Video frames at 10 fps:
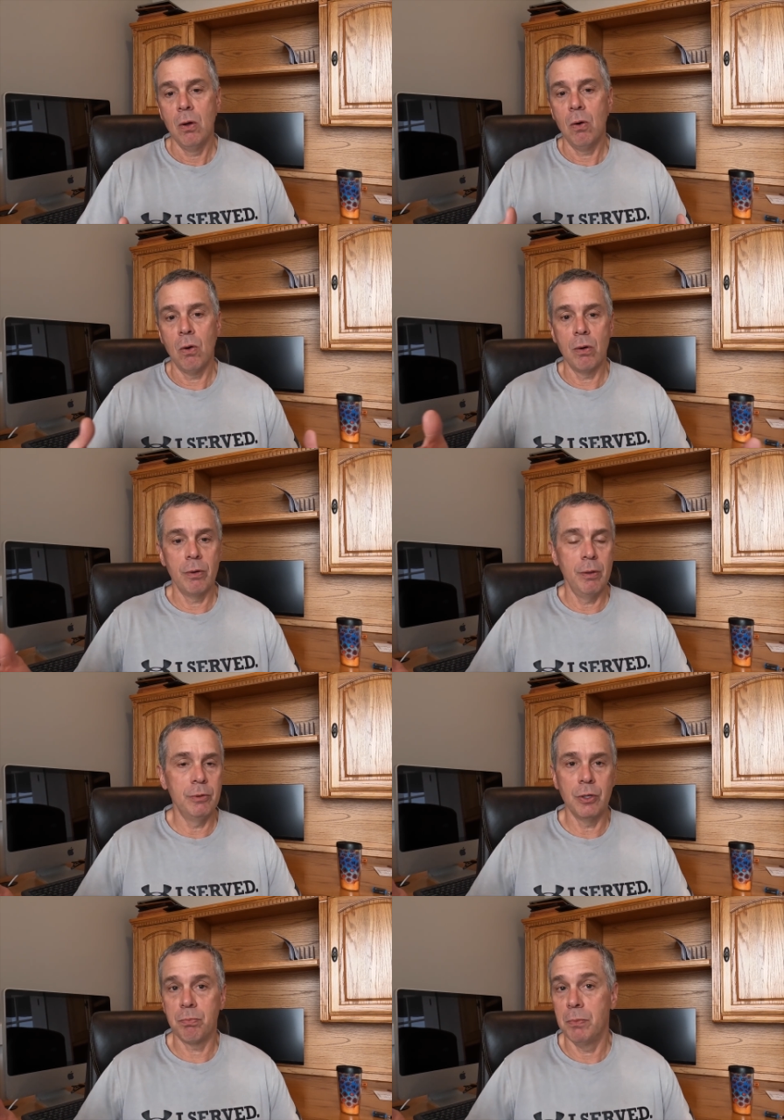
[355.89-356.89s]
or you
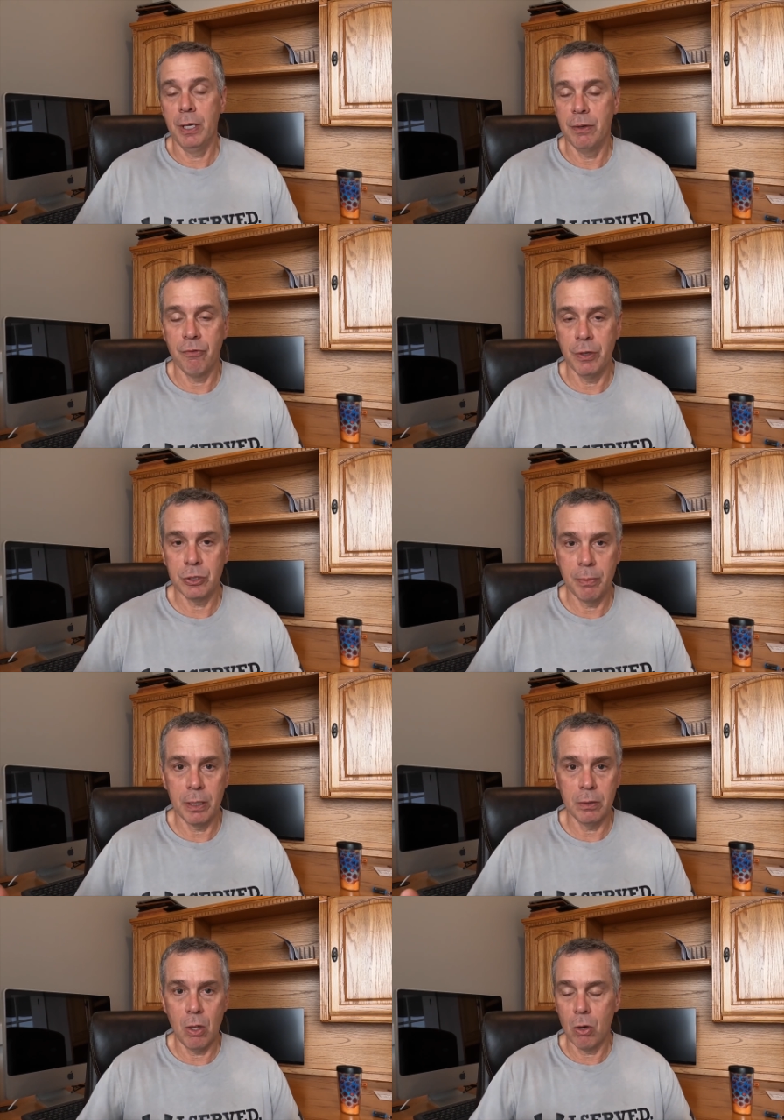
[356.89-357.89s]
just need to fish them
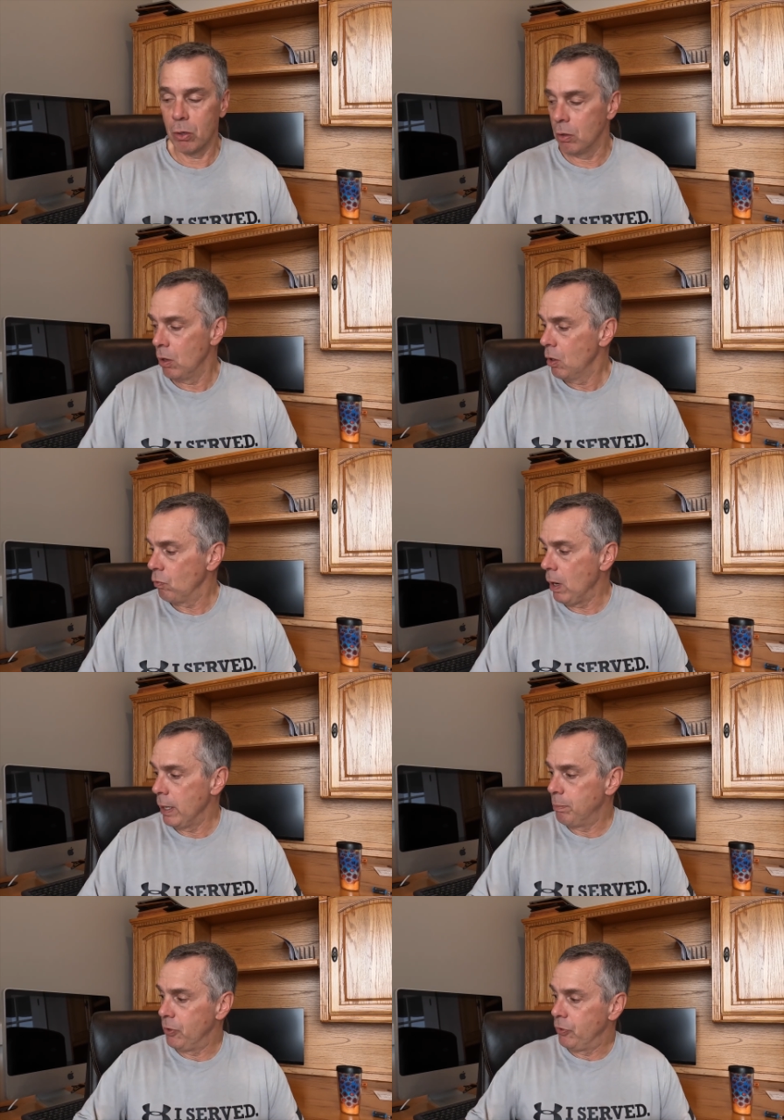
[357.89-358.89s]
at a longer
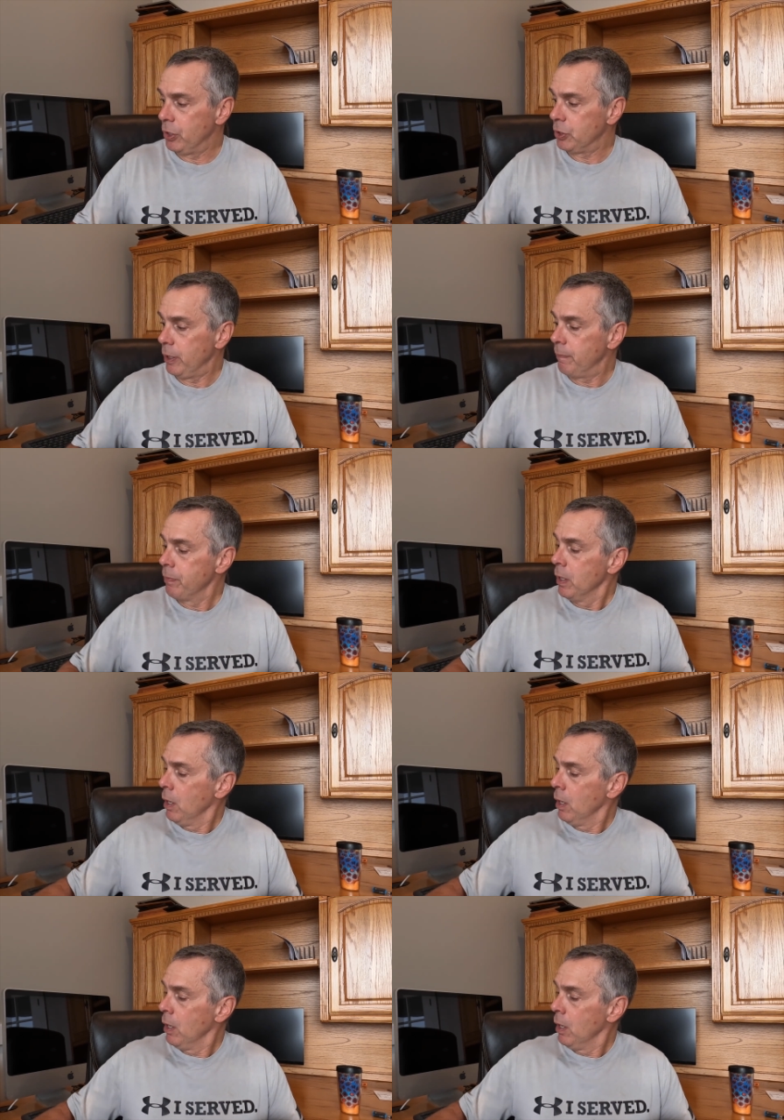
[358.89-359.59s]
rod position.